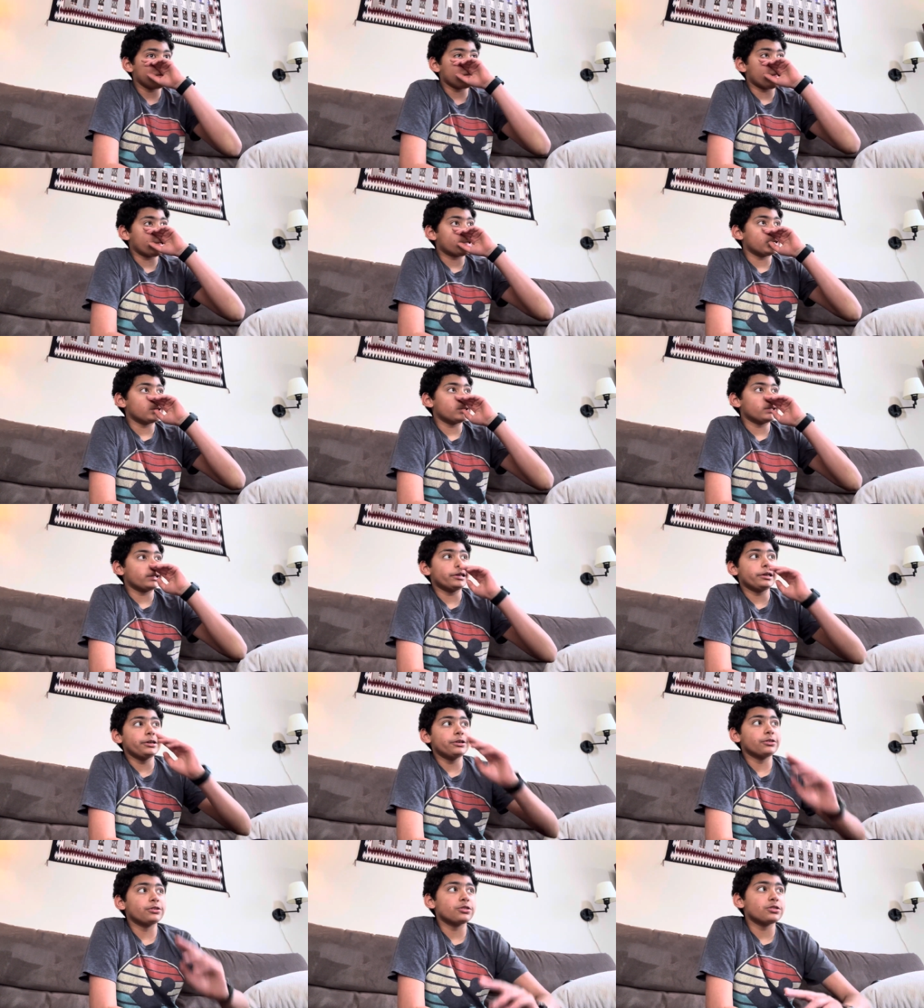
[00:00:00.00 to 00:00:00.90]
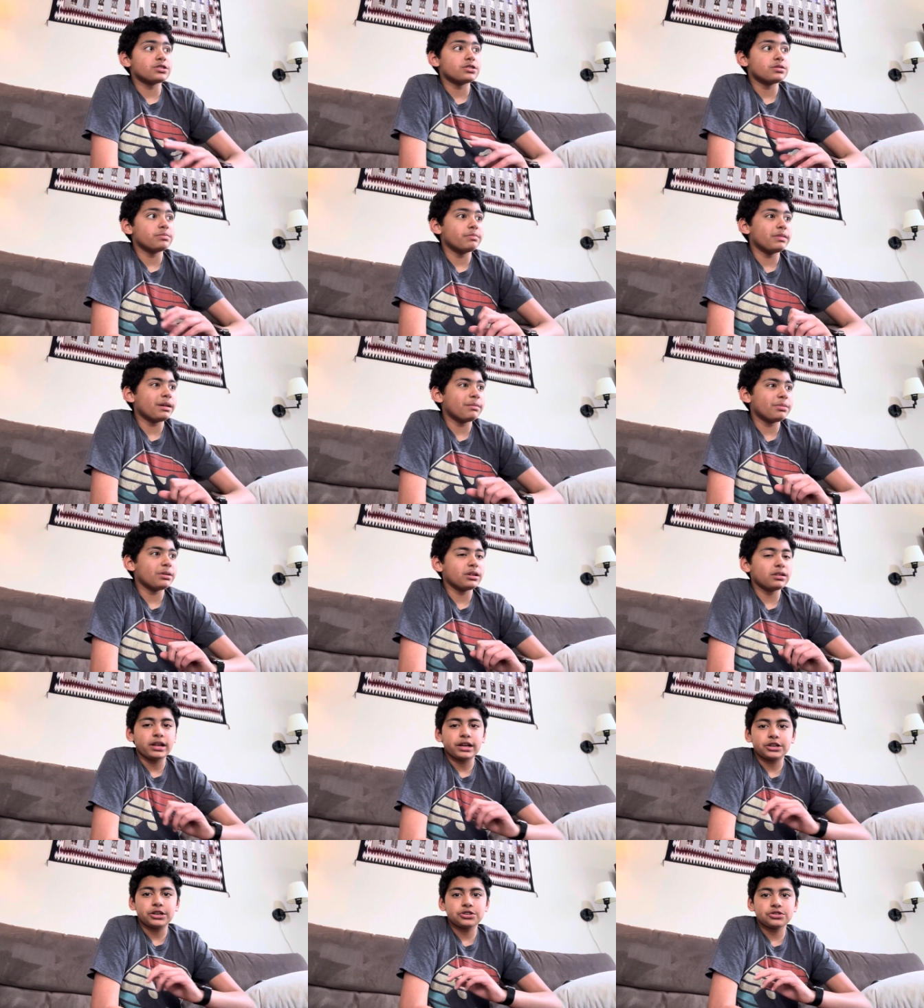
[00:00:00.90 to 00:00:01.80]
like, years, maybe,
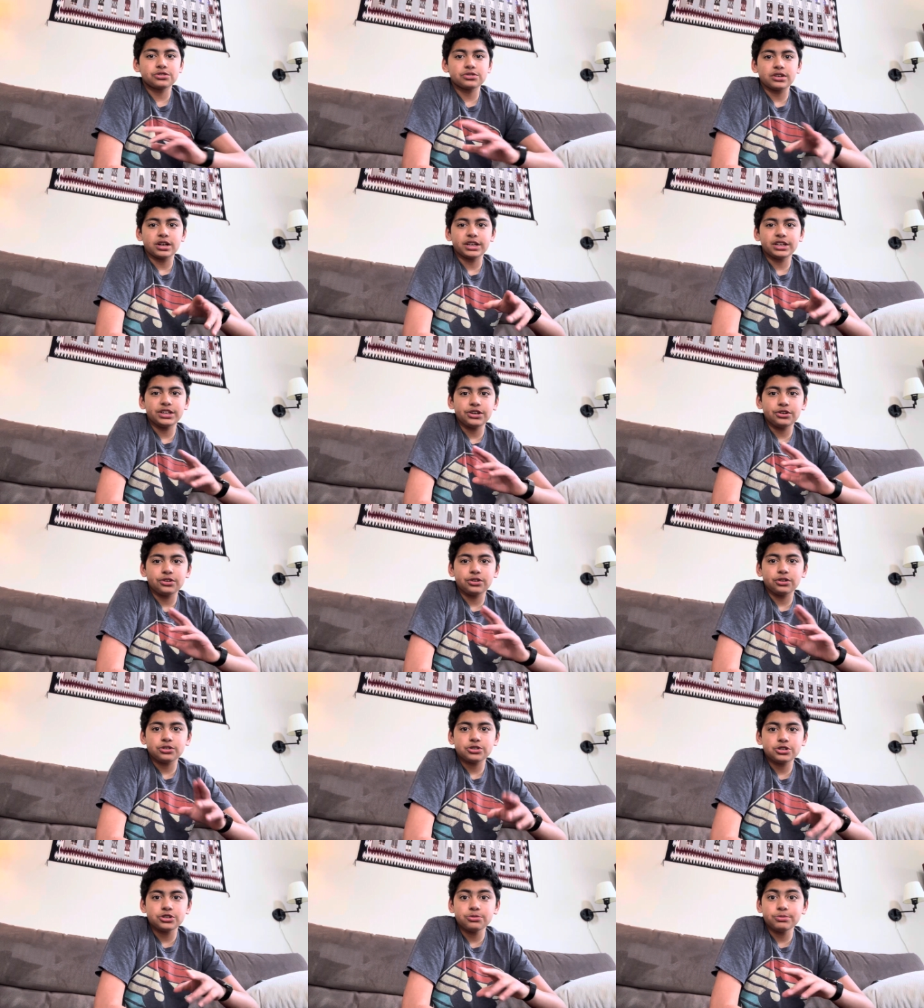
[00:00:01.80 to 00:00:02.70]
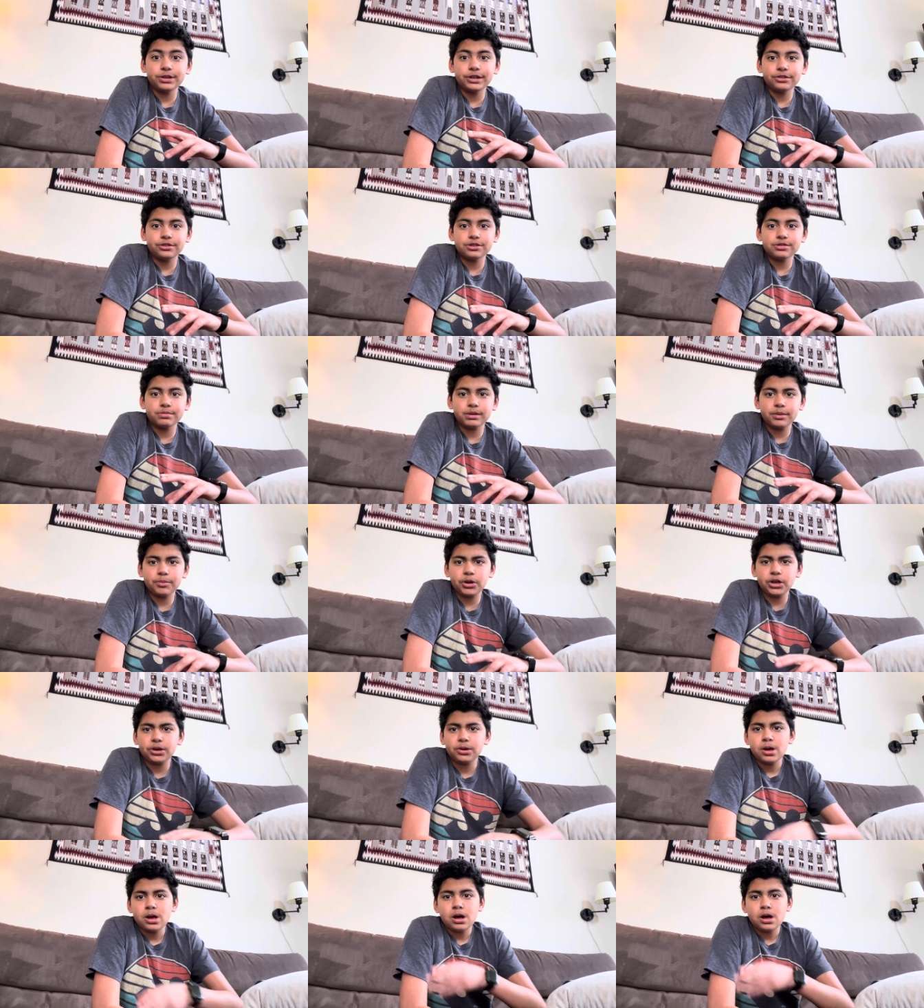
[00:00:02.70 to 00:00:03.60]
like, a year, two years,
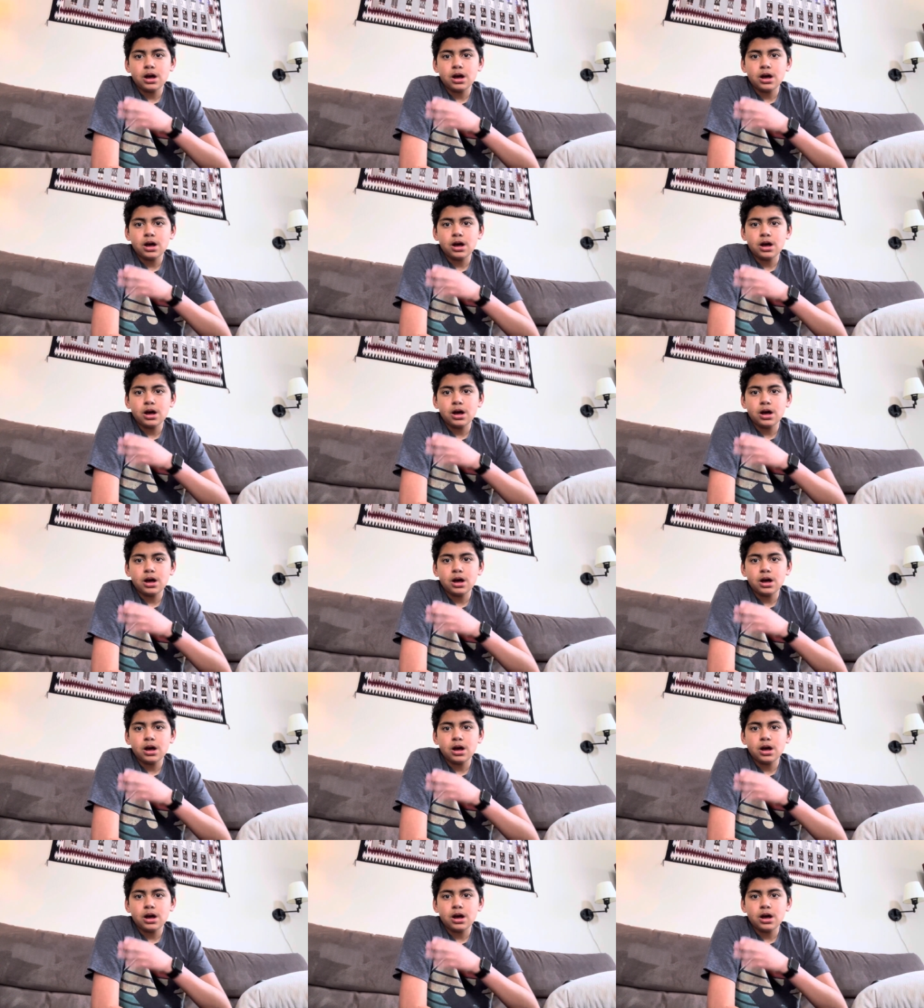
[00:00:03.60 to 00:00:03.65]
maybe,